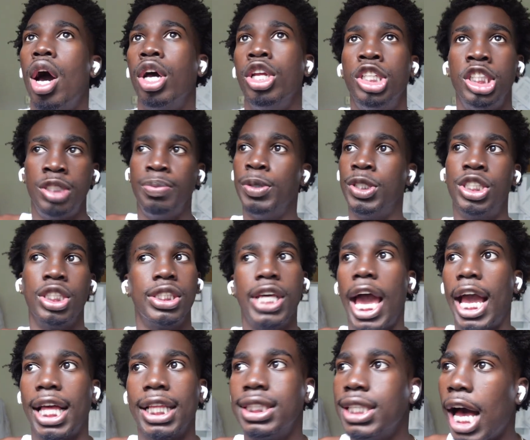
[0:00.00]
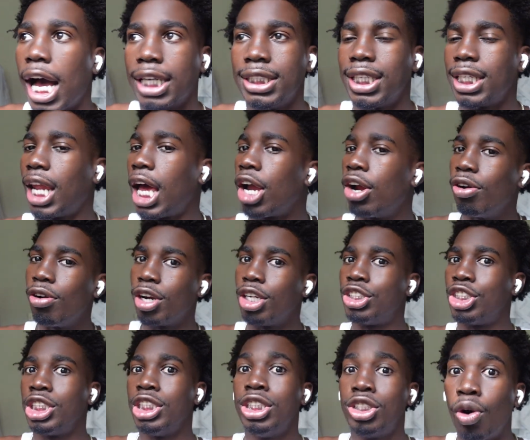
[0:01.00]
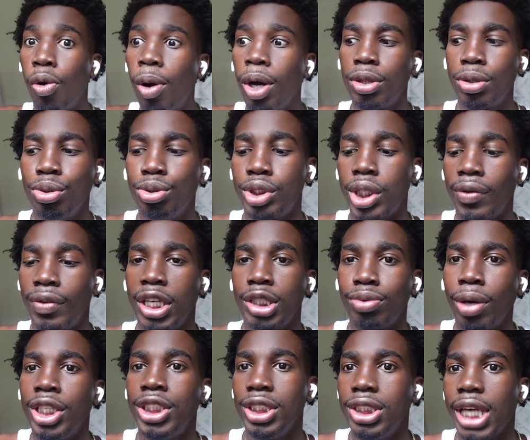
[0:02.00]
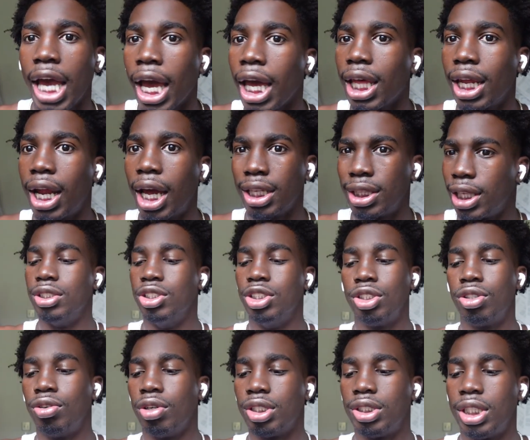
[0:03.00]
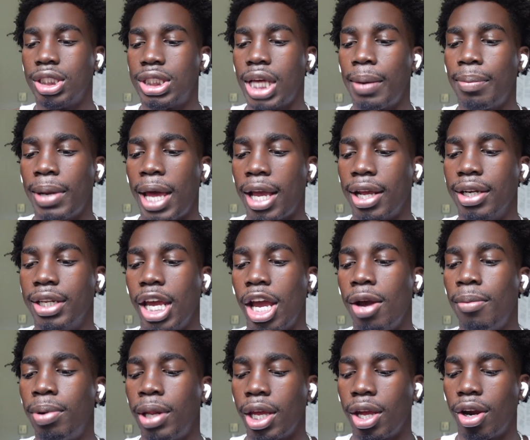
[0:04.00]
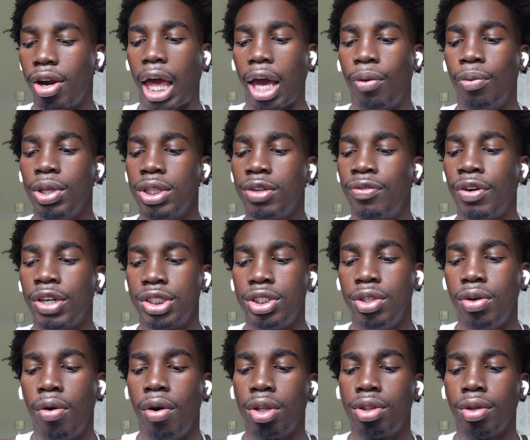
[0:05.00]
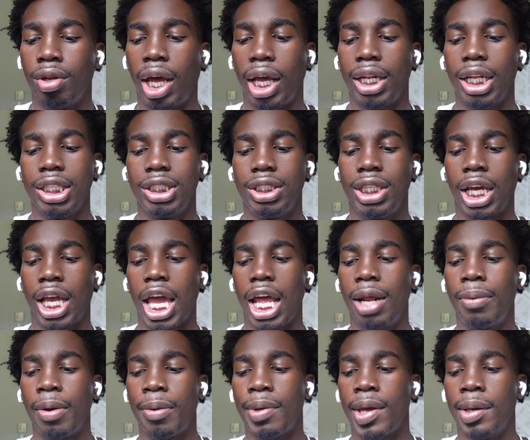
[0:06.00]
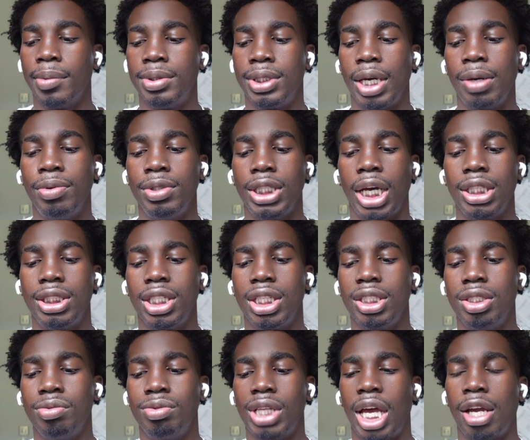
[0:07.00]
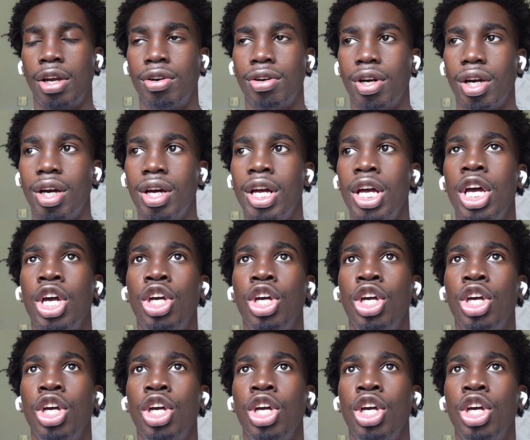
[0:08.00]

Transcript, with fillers: this bitch is acting toxic. Like, girl, she's going through stuff. That's why she's acting like this. Just, girl, to stop, like, downplaying her. Like, what the fuck she going through? Like, that kind of made me upset with Jocelyn, because it was like, girl,